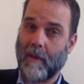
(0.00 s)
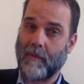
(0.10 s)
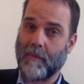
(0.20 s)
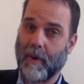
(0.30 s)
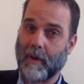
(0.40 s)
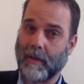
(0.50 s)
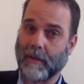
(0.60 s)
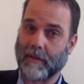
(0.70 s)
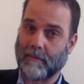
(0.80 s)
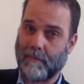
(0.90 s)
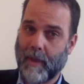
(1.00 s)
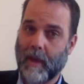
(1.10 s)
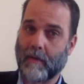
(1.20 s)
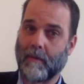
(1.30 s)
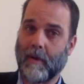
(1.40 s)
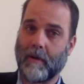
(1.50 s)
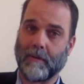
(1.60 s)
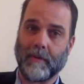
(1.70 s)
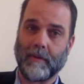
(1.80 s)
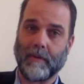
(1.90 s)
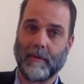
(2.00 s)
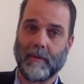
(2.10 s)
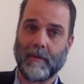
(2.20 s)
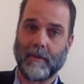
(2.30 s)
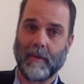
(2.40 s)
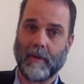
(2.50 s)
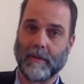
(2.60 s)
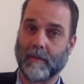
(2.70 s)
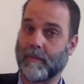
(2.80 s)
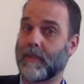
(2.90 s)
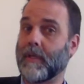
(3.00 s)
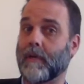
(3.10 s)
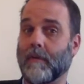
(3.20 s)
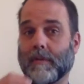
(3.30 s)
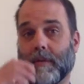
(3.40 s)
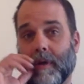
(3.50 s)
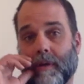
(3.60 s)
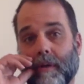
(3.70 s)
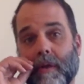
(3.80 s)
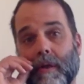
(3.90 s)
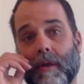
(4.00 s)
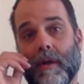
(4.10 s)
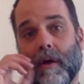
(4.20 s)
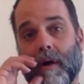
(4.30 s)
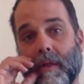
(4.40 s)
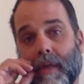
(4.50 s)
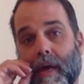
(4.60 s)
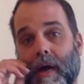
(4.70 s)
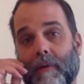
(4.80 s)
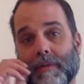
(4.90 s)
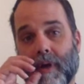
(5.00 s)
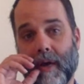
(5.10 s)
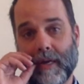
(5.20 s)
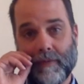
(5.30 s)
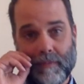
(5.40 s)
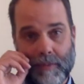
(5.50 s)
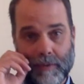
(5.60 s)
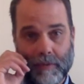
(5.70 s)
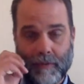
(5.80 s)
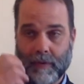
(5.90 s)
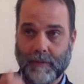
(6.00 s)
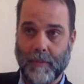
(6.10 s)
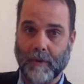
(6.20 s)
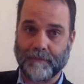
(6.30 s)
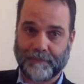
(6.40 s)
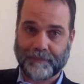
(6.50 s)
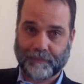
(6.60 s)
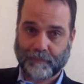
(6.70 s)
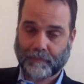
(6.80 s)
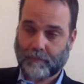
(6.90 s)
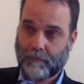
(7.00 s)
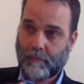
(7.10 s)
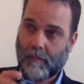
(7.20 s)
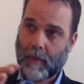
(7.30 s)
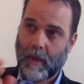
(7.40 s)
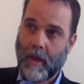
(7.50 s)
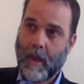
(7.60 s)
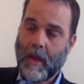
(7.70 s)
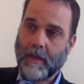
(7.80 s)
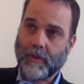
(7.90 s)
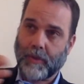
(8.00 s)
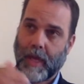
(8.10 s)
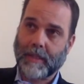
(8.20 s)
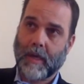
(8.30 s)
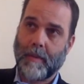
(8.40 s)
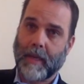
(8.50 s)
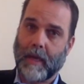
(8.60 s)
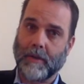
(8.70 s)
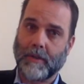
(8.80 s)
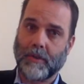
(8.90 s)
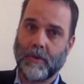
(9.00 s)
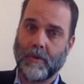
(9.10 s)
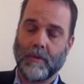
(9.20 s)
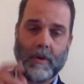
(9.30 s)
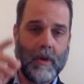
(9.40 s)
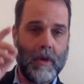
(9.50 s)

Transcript: everybody's background and, and, and some secrets that, uh, that I was hiding from you in the first book. So that's coming out soon.